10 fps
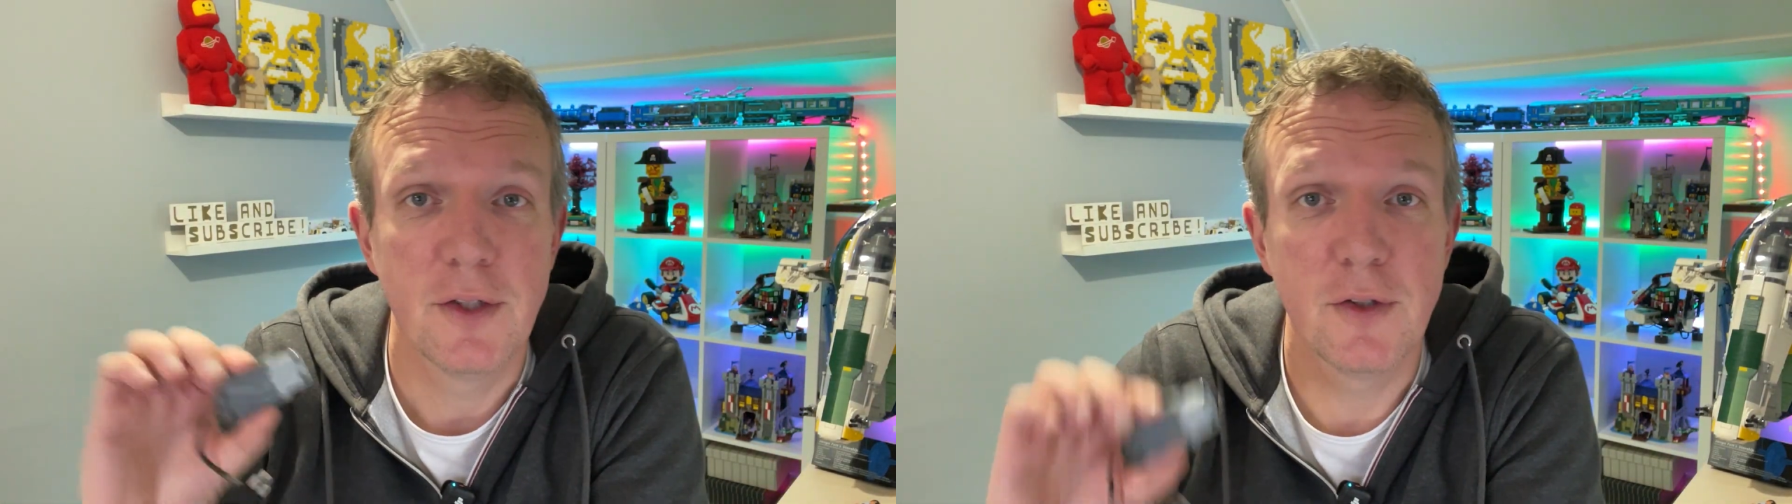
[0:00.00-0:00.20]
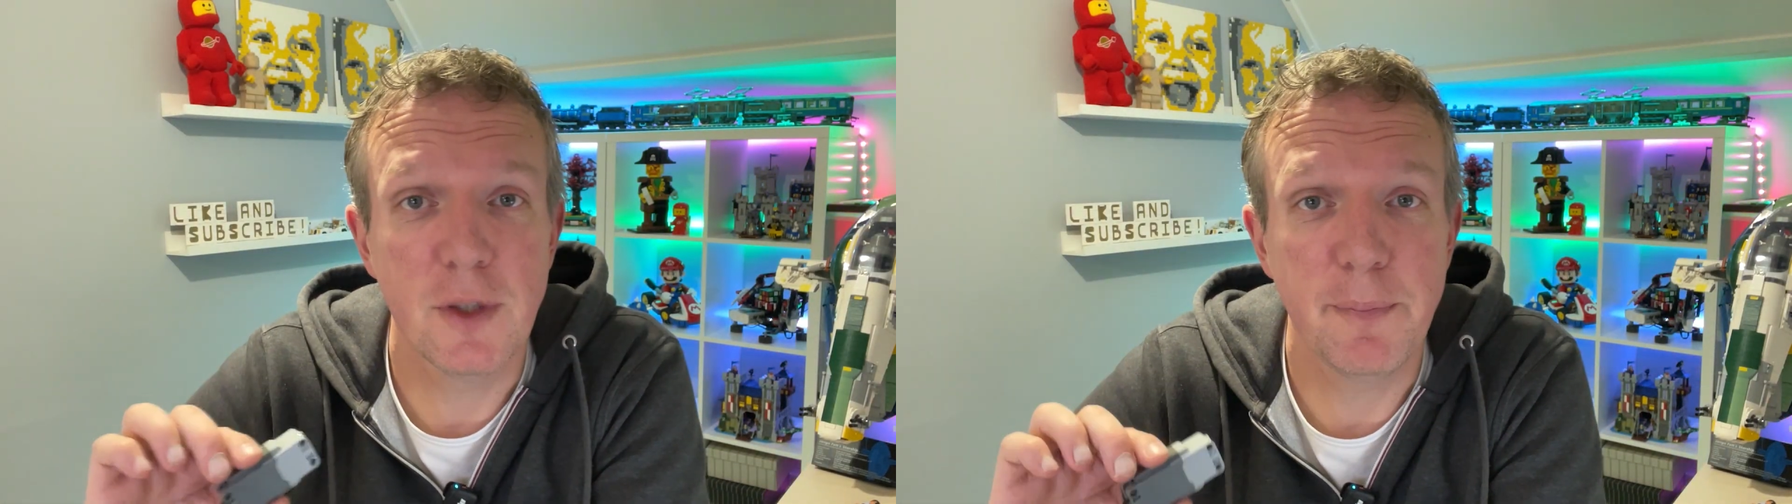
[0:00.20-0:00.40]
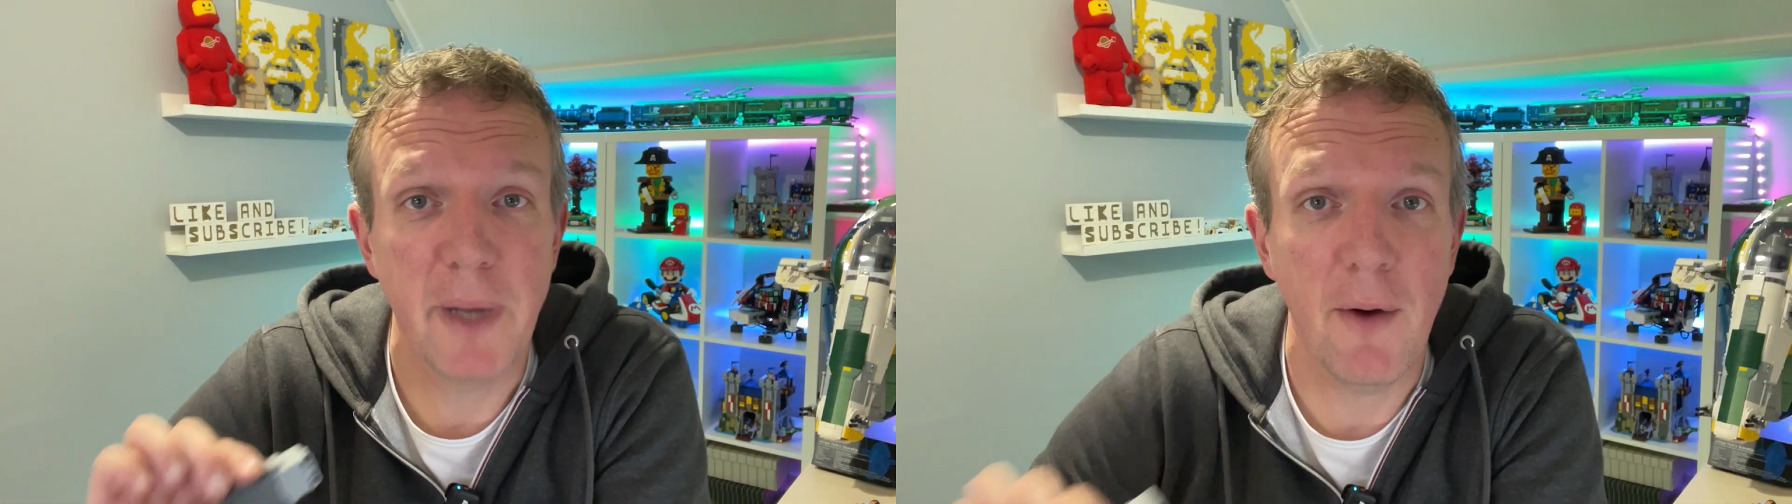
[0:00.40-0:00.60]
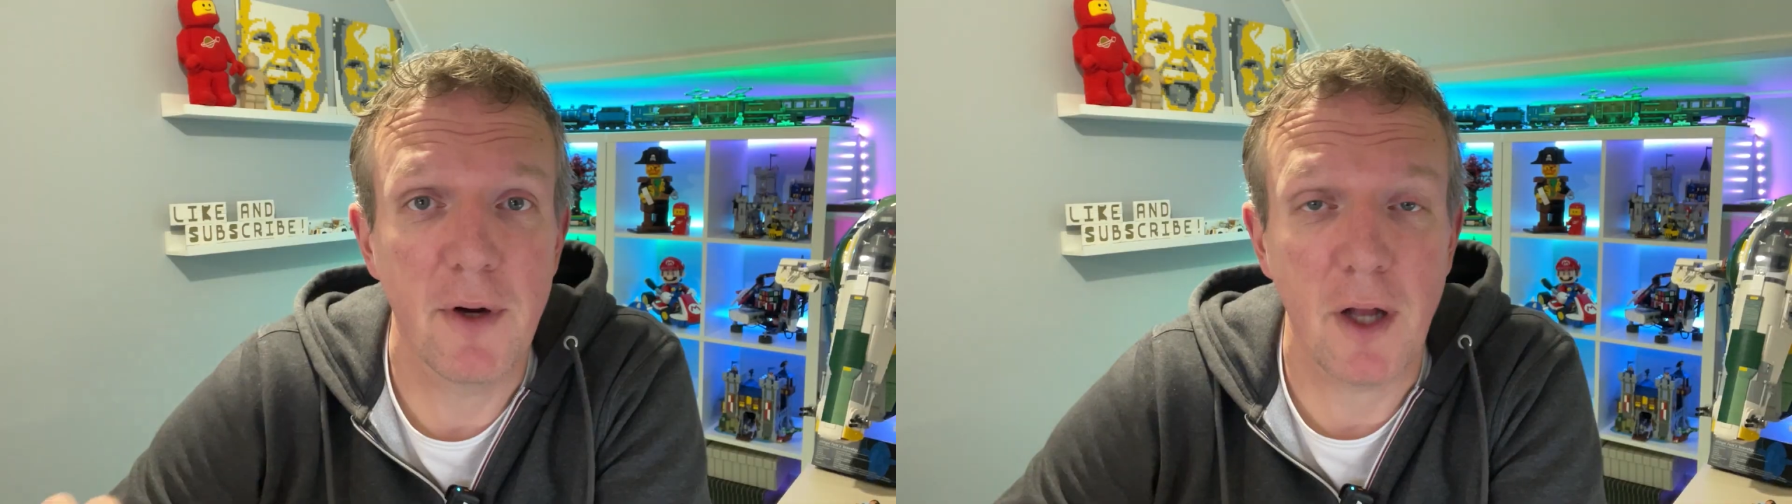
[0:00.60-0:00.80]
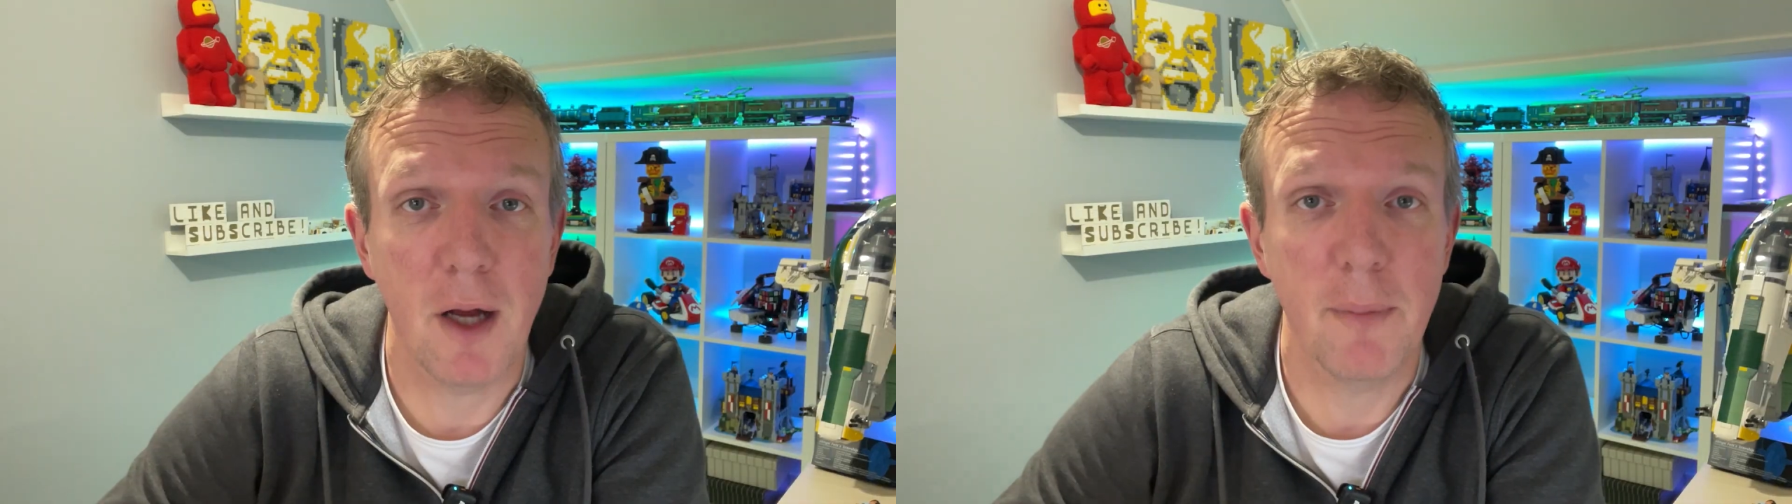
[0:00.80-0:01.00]
to the
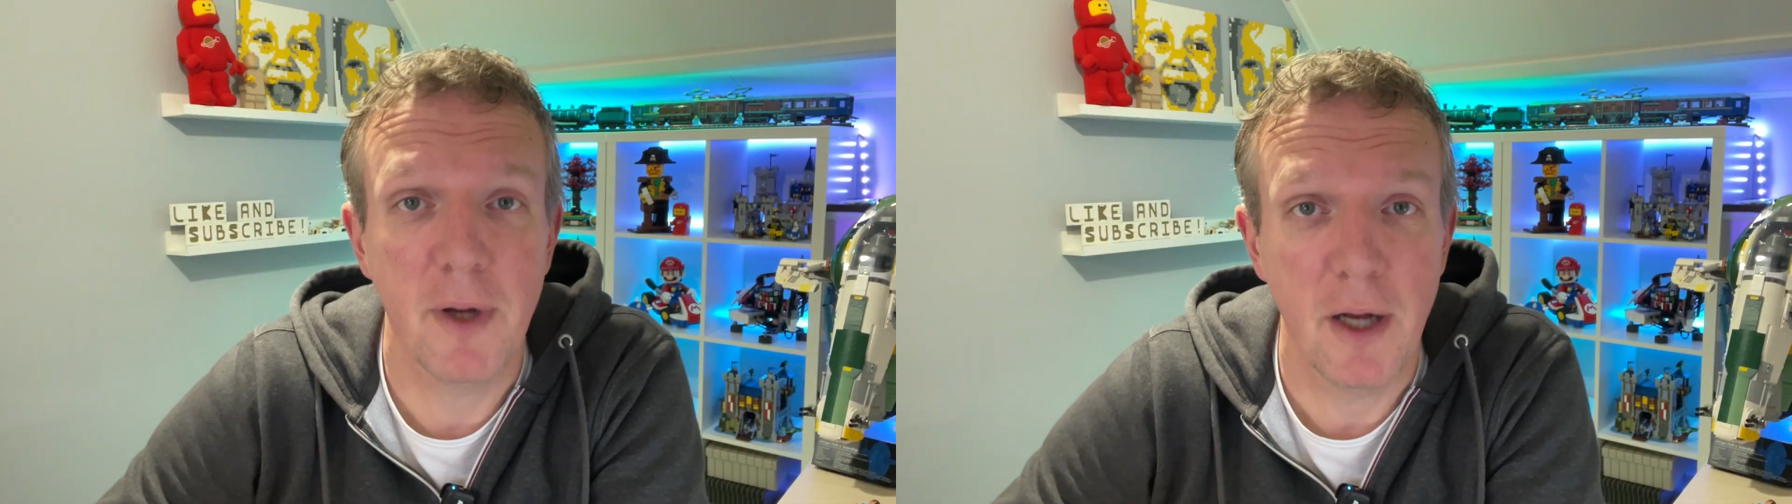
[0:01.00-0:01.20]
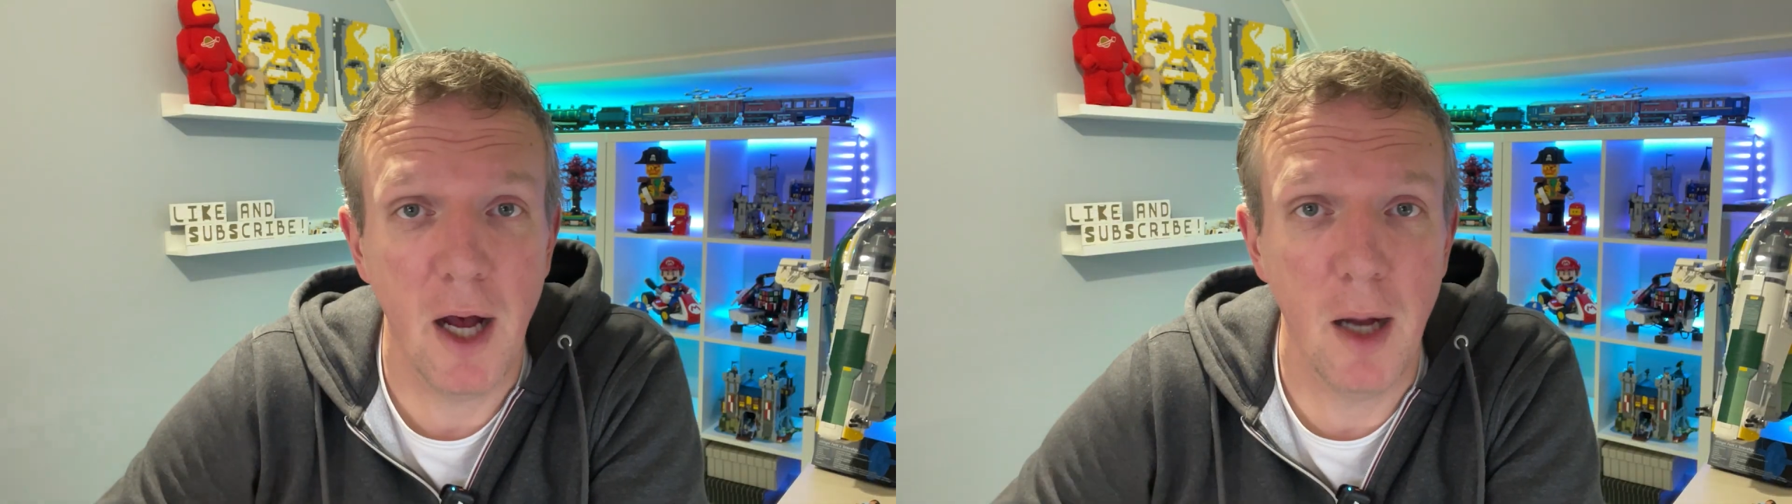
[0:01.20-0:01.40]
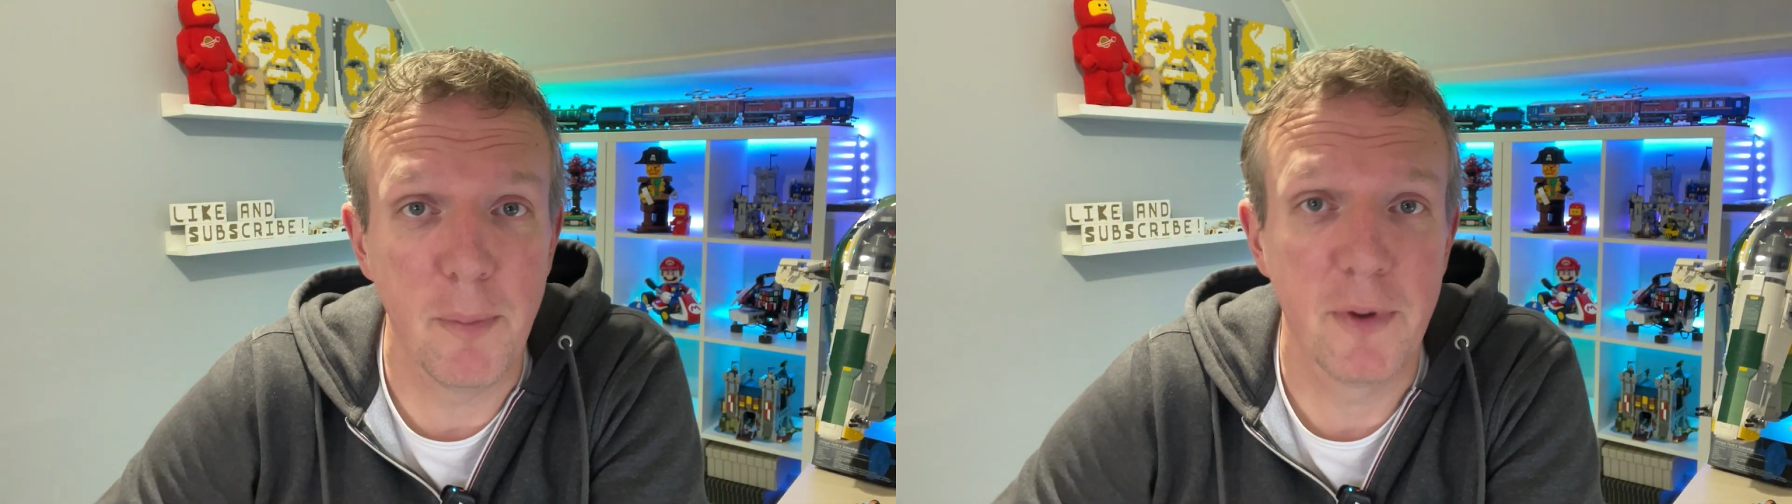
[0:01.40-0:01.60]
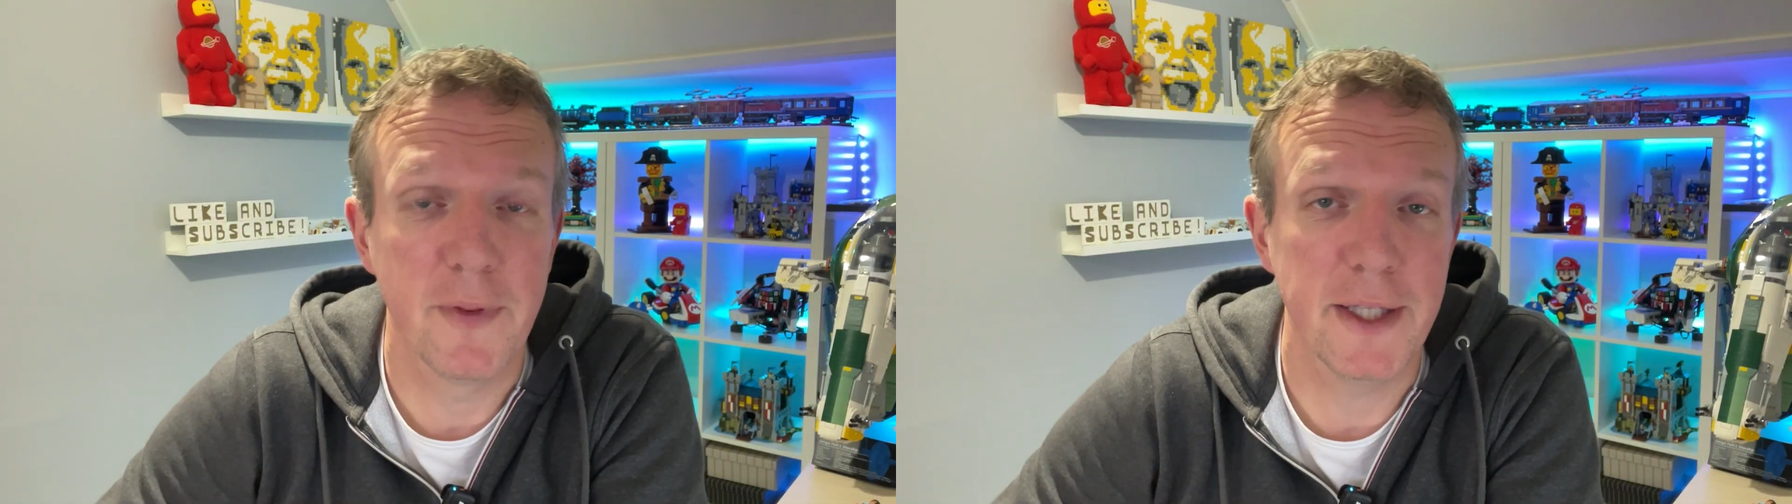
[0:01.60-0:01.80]
powered up hub